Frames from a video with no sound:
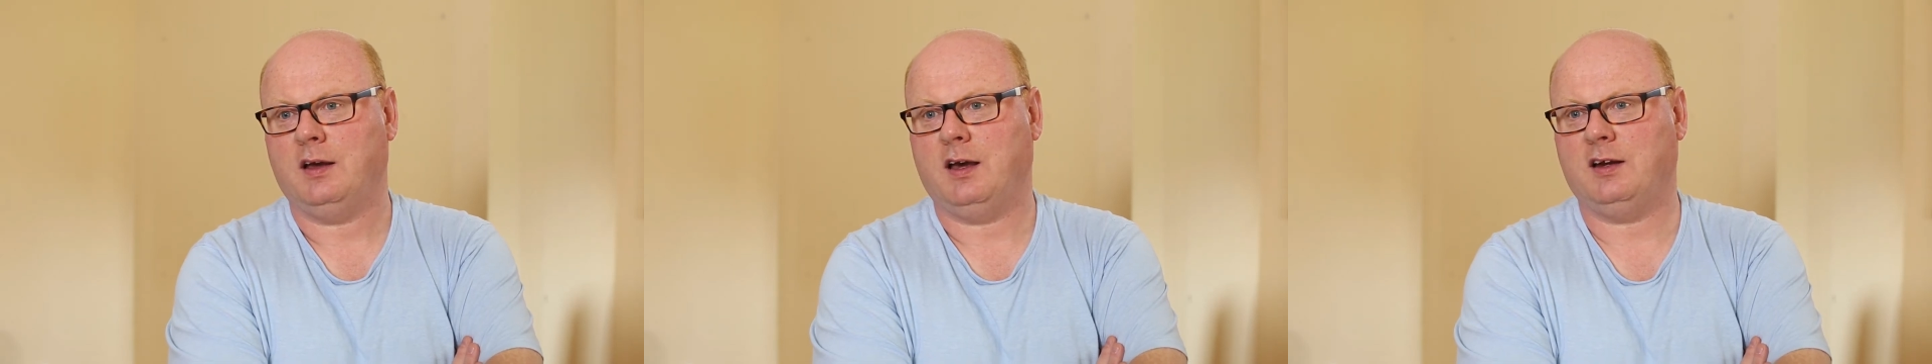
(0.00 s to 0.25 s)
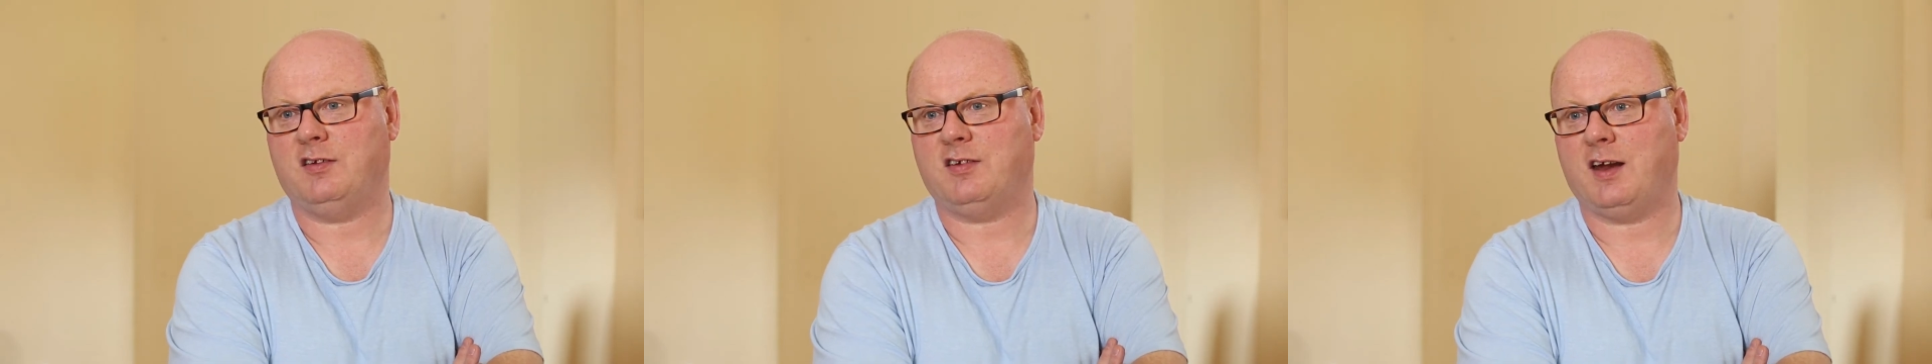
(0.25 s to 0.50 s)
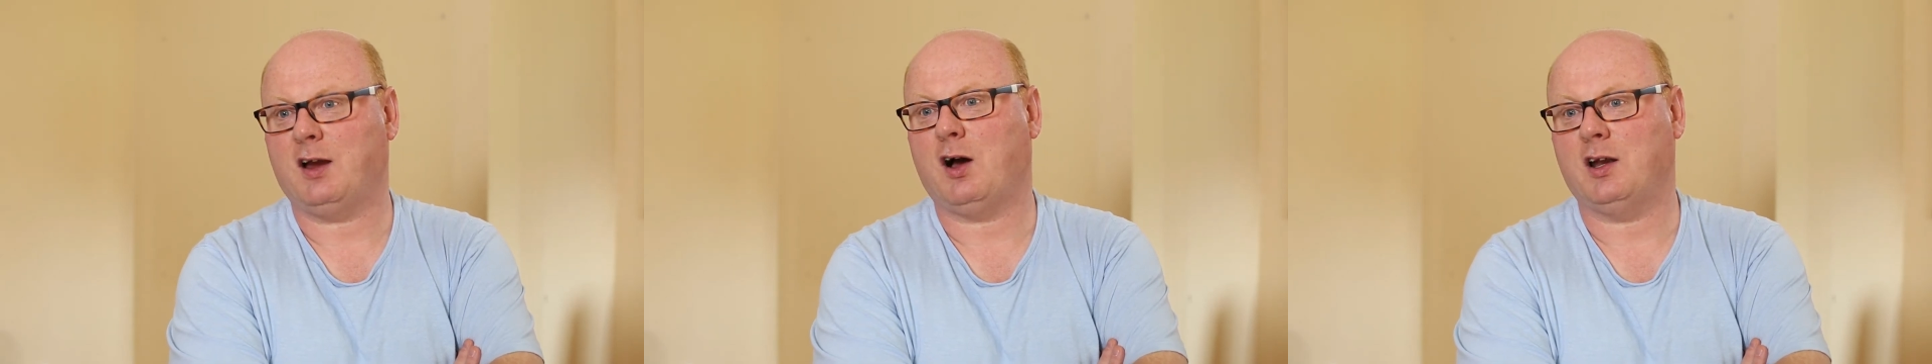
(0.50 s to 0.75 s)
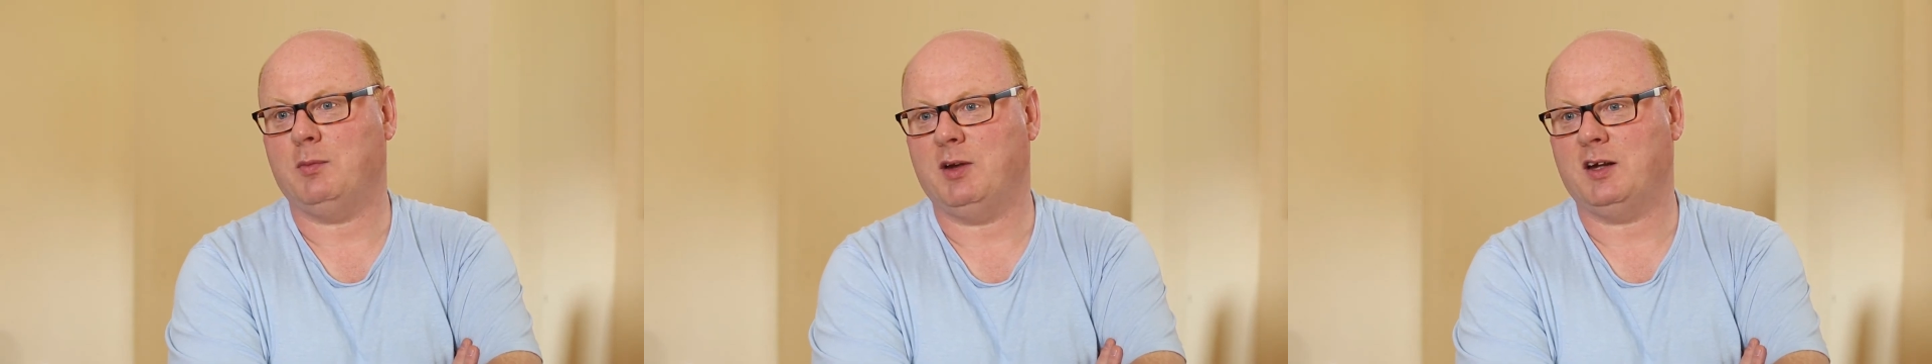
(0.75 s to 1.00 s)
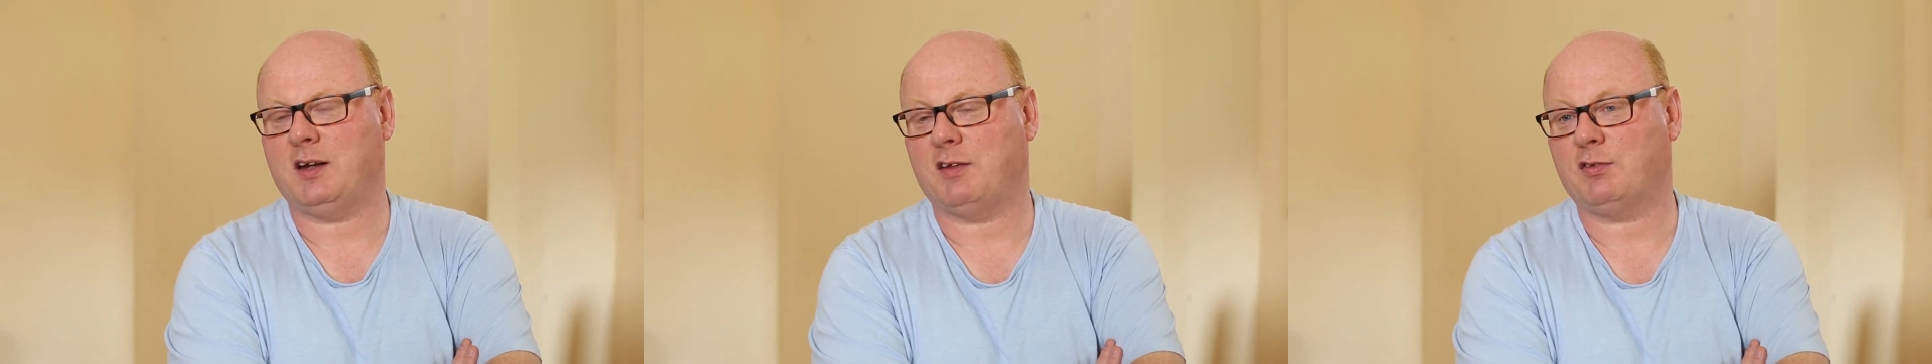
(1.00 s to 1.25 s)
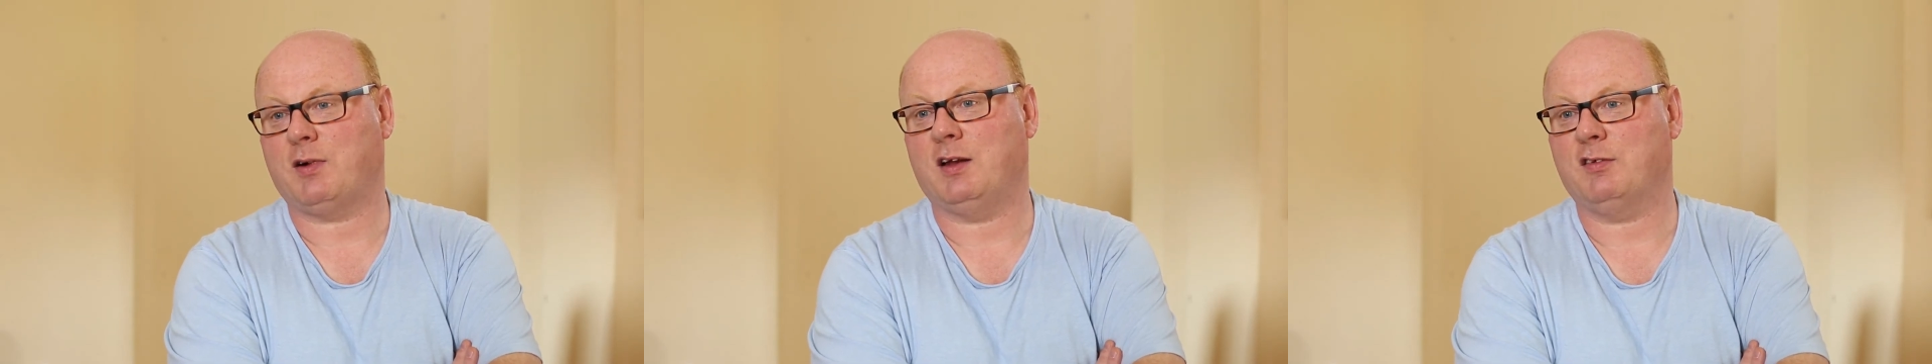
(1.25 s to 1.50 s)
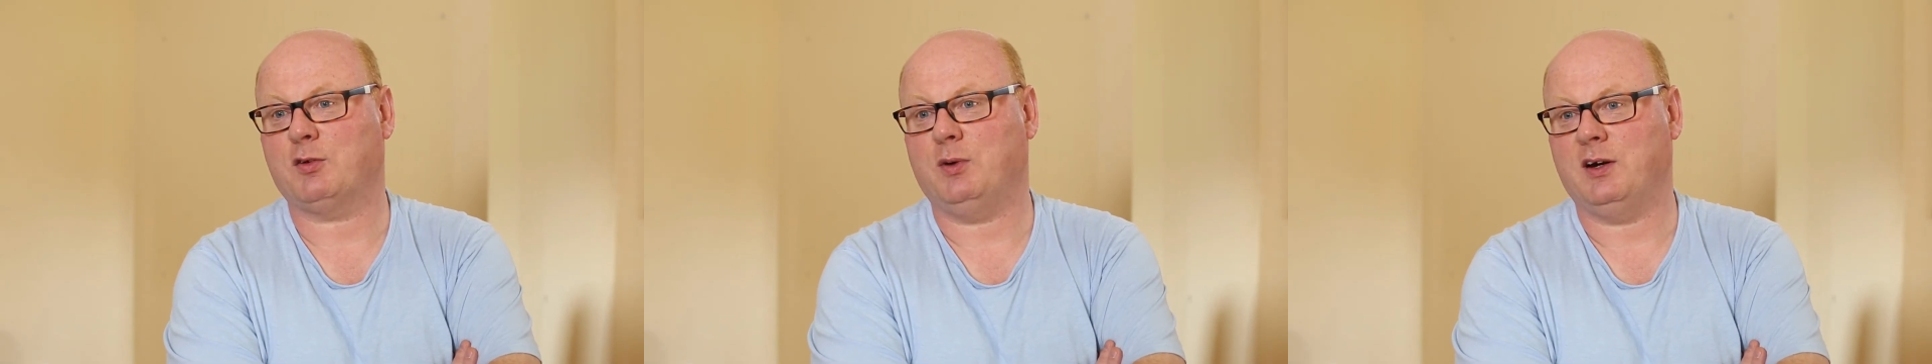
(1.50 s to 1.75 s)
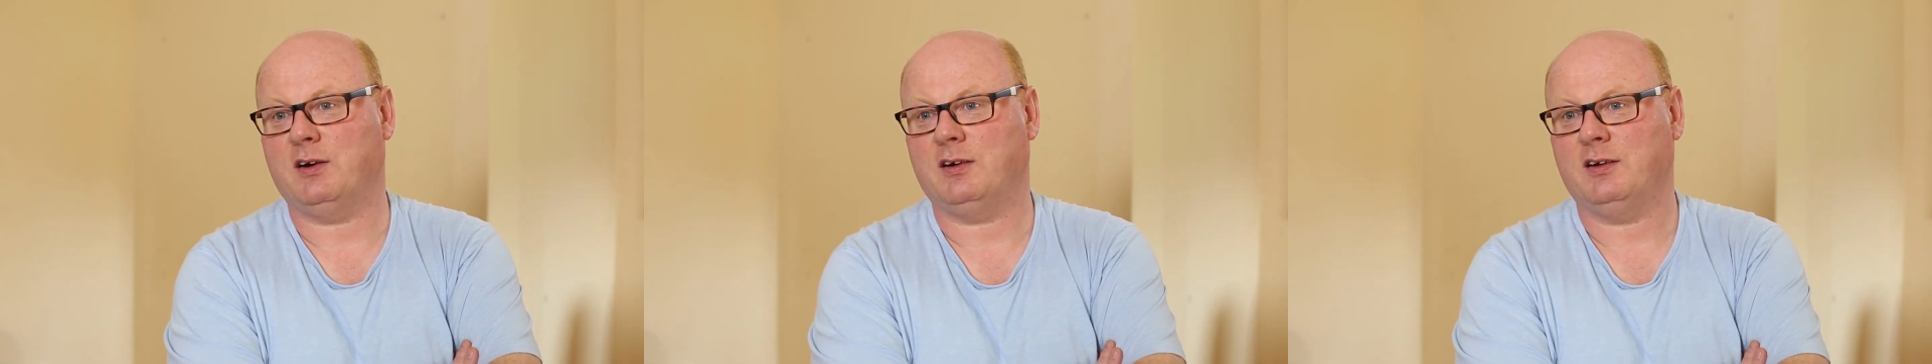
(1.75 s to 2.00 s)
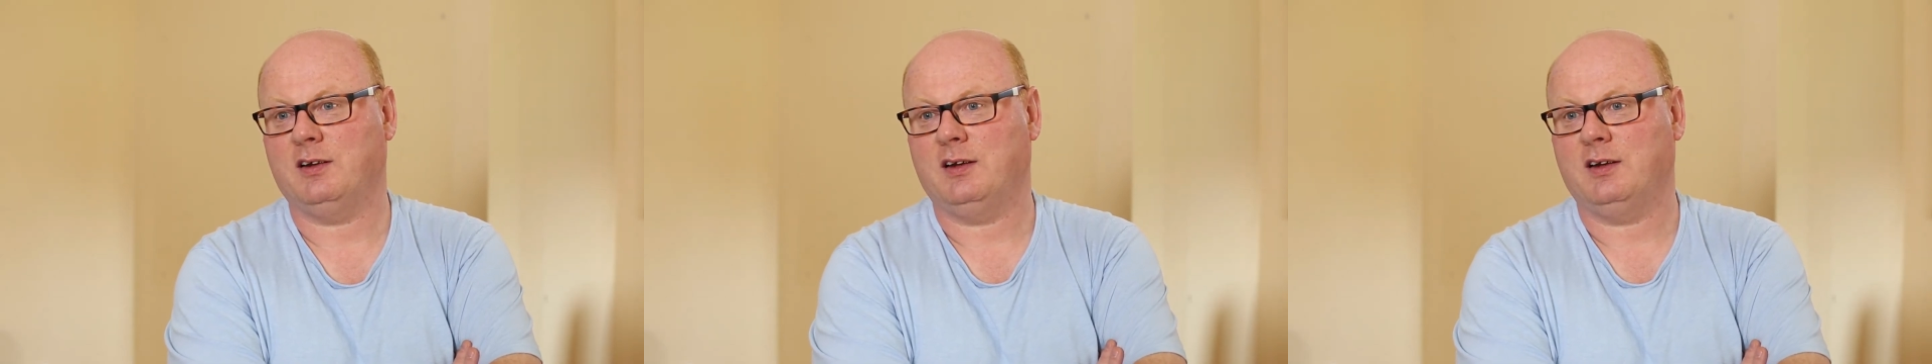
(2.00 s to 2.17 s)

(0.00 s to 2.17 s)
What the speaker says: And he said, hang on a minute, that's Grattan Square.